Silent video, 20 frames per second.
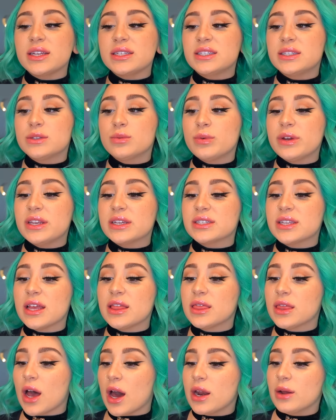as sweet as I
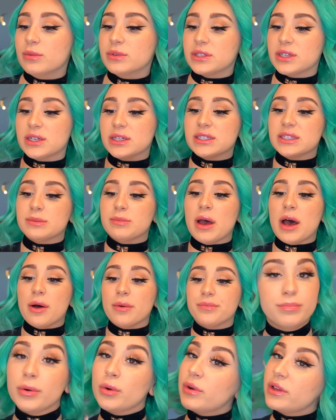thought it was gonna
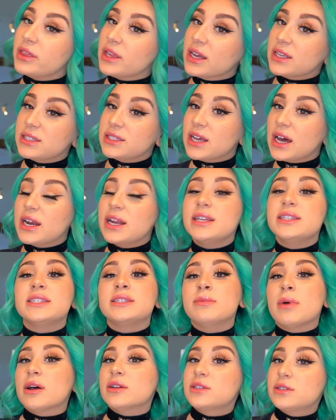smell. But with that said, it
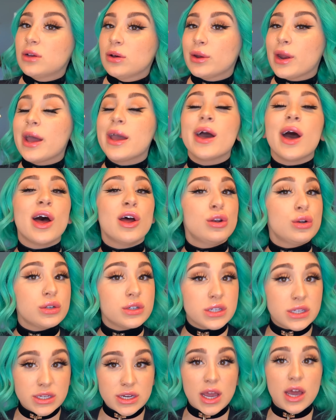smells good. I
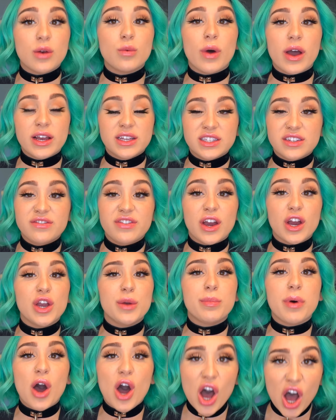understand why it's a
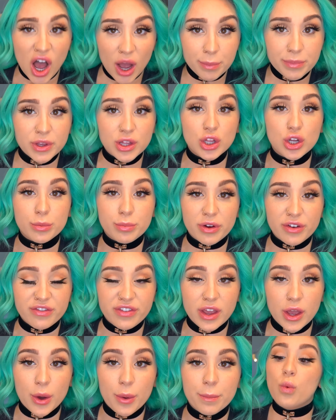very popular
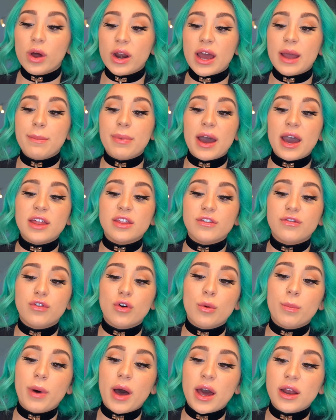perfume. Would I buy the
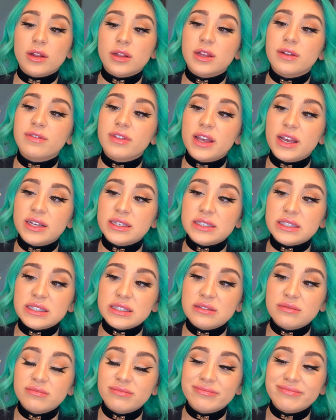full bottle of
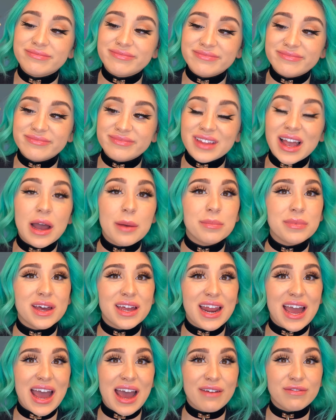this? I'm
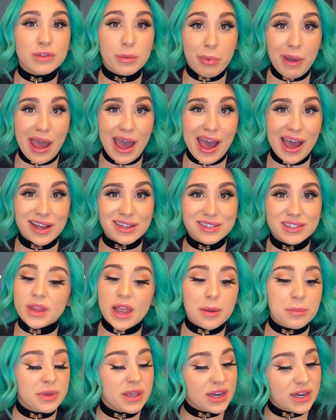gonna have to pass.
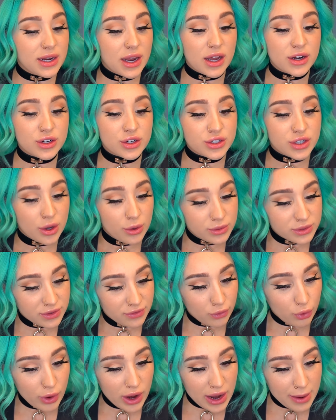I'm getting undertones
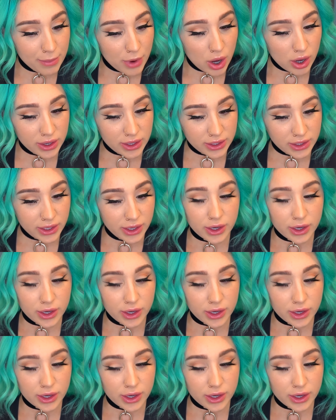of grandma in